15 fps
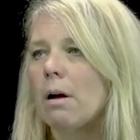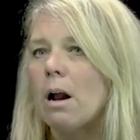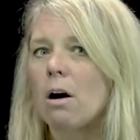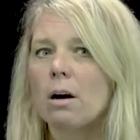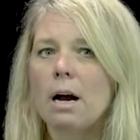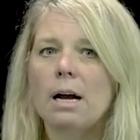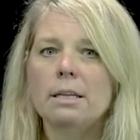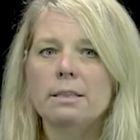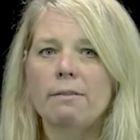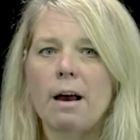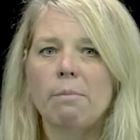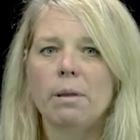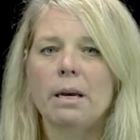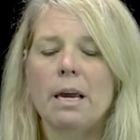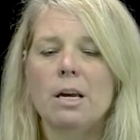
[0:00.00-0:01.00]
in all kinds of
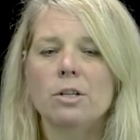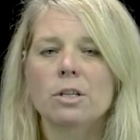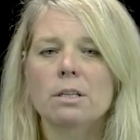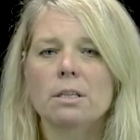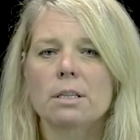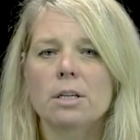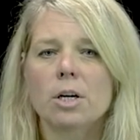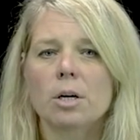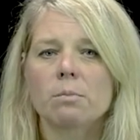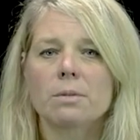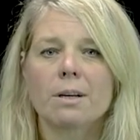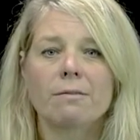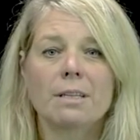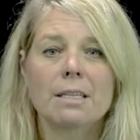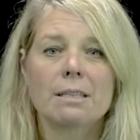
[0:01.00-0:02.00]
applications in terms
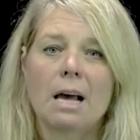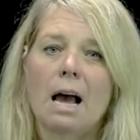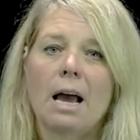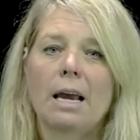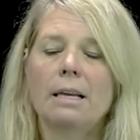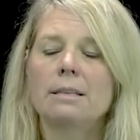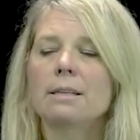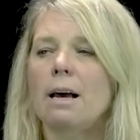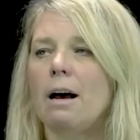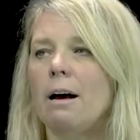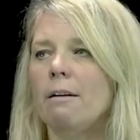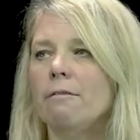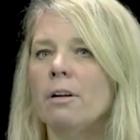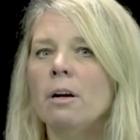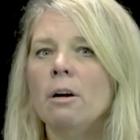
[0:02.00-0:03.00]
of designs
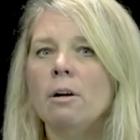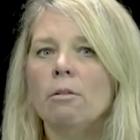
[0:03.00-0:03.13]
of